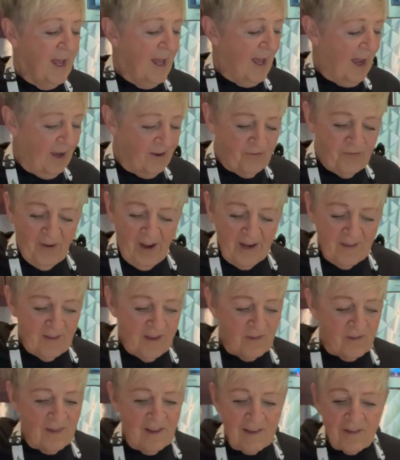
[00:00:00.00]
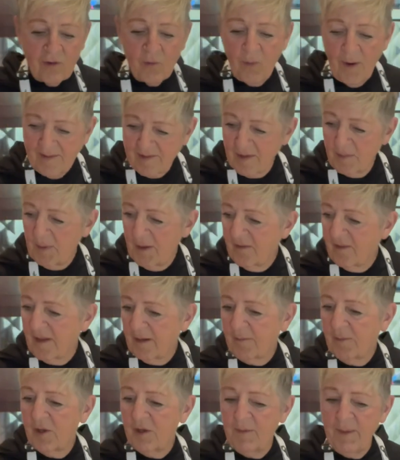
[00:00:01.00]
I find that this recipe that
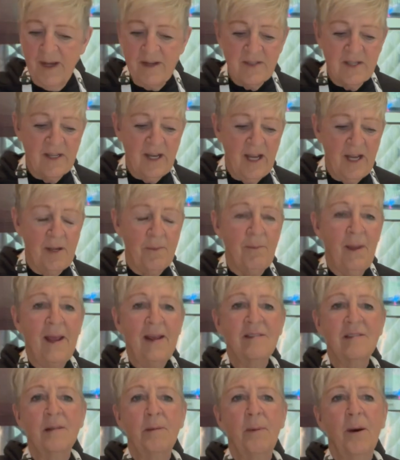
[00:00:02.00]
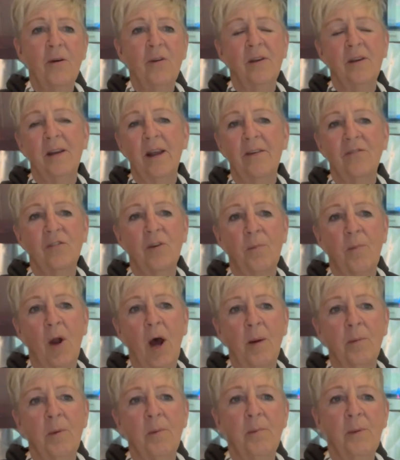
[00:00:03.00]
I'm going to make today makes about enough to
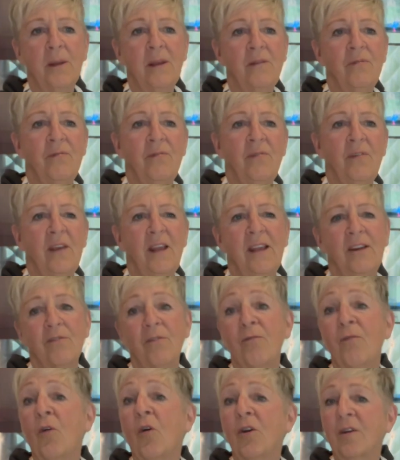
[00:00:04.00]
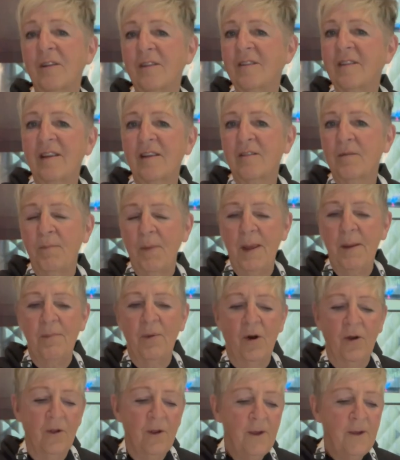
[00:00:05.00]
probably feed 4 to 6
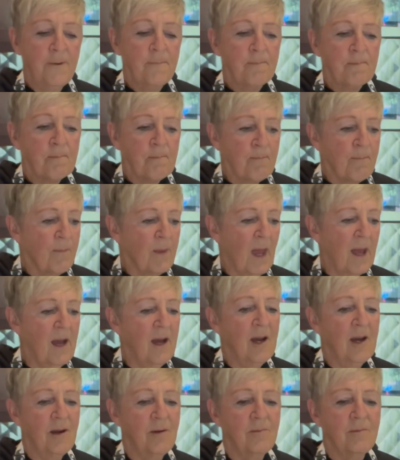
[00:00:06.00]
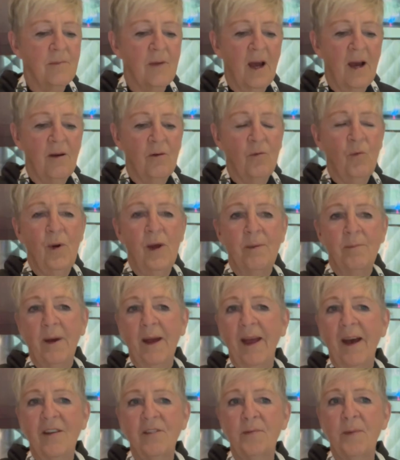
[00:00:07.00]
people. When my
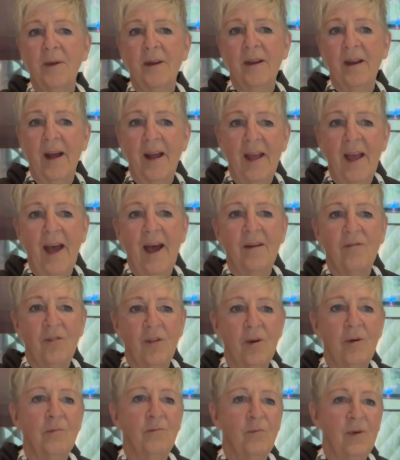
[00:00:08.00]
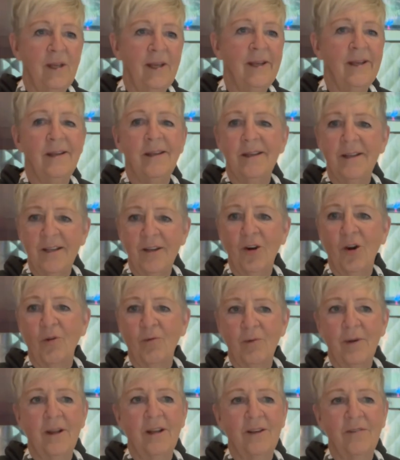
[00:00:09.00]
husband and I have them, we
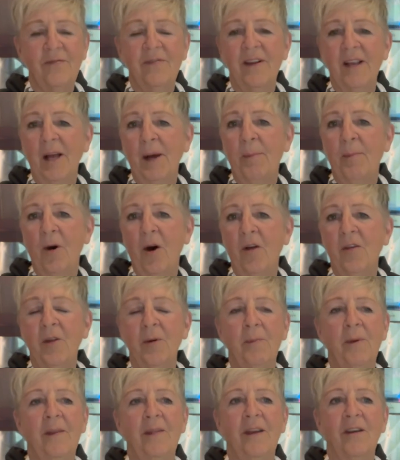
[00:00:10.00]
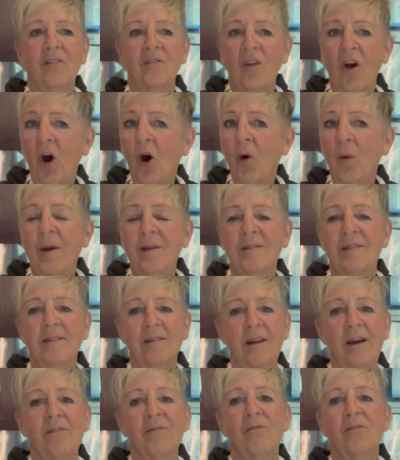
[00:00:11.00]
really fill up on them and there's always
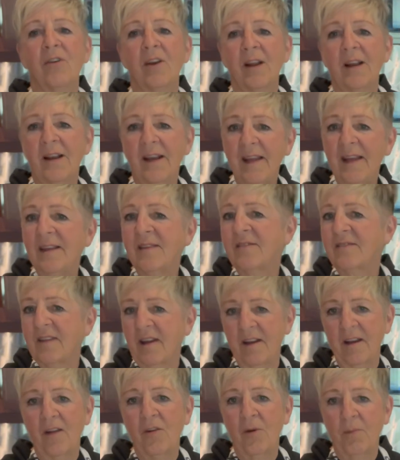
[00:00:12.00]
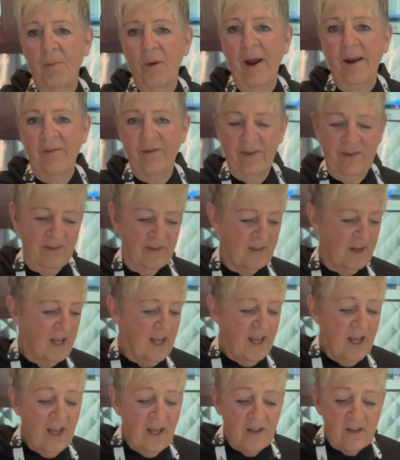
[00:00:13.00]
enough for at least another breakfast.
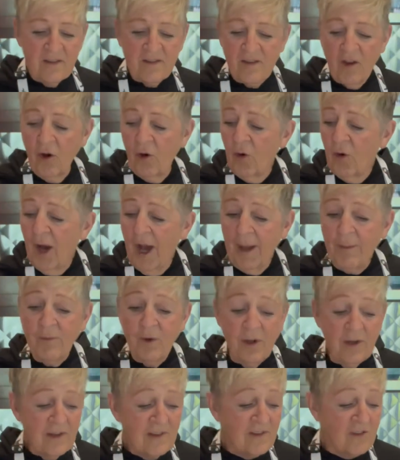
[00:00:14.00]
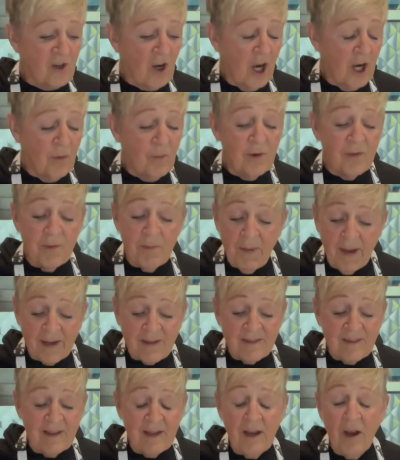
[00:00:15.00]
So I'm going to start with
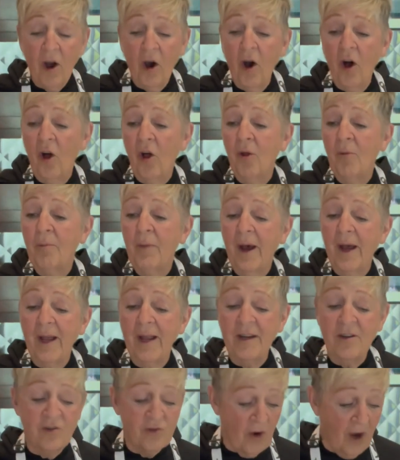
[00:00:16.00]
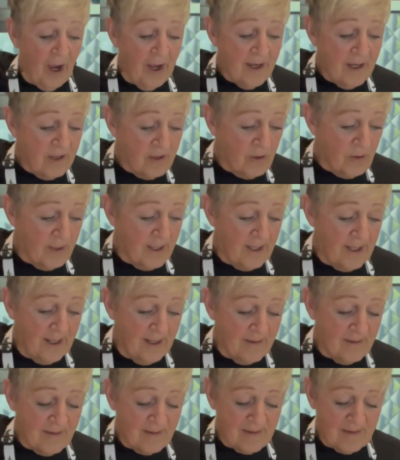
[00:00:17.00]
mixing all my dry
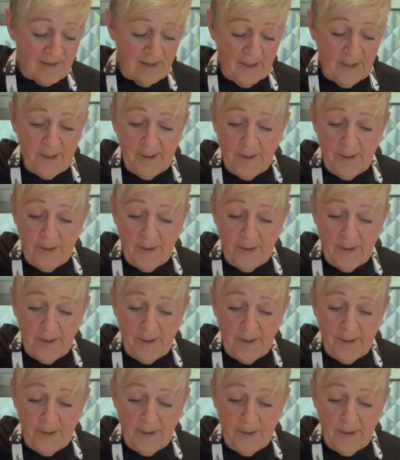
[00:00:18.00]
ingredients.